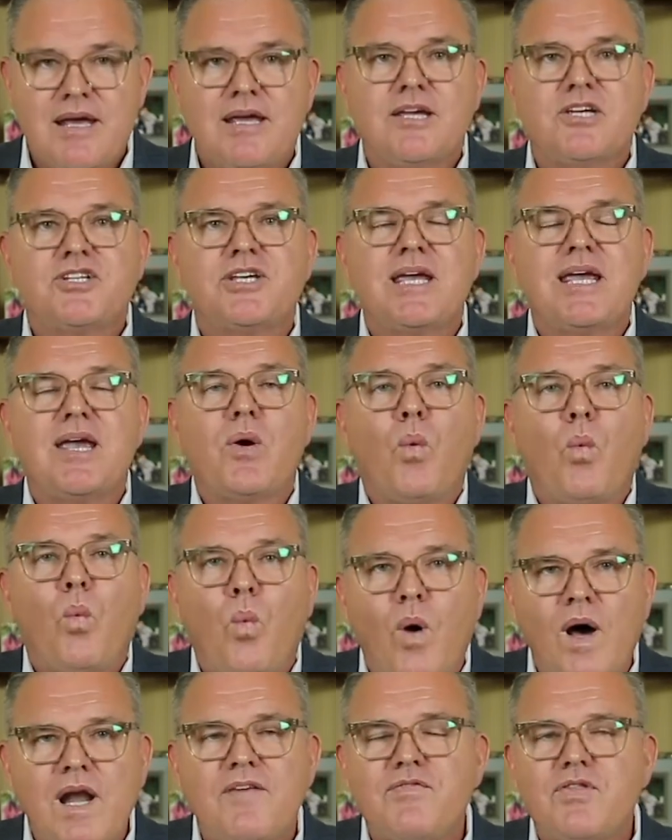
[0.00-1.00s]
You see,
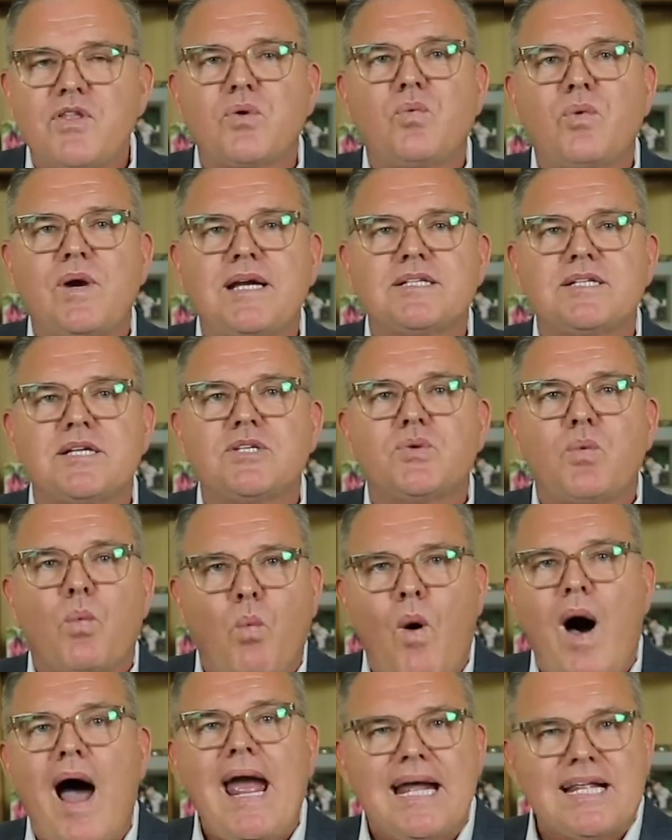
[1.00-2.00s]
one of the reasons
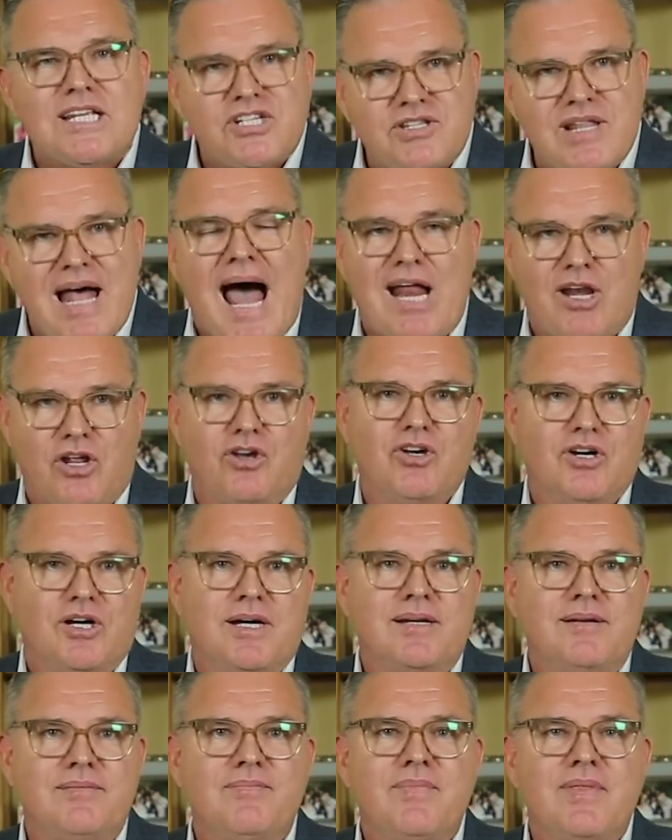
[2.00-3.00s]
why it's not
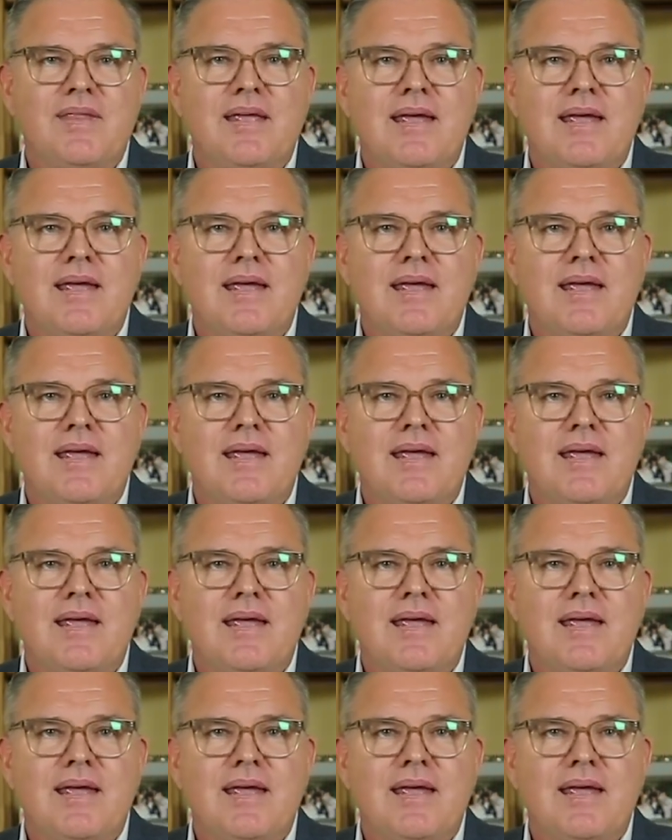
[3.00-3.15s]
good